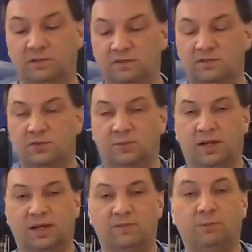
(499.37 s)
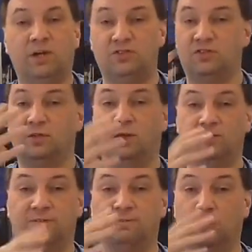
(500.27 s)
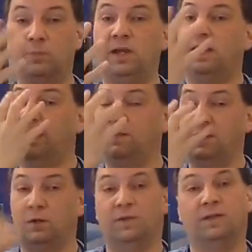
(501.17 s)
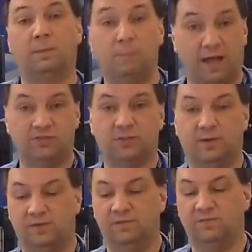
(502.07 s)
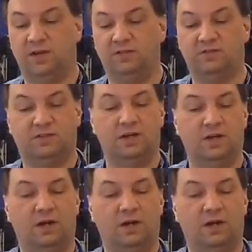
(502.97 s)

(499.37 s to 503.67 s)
This is great if the patient is claustrophobic and they don't like the mask around their face.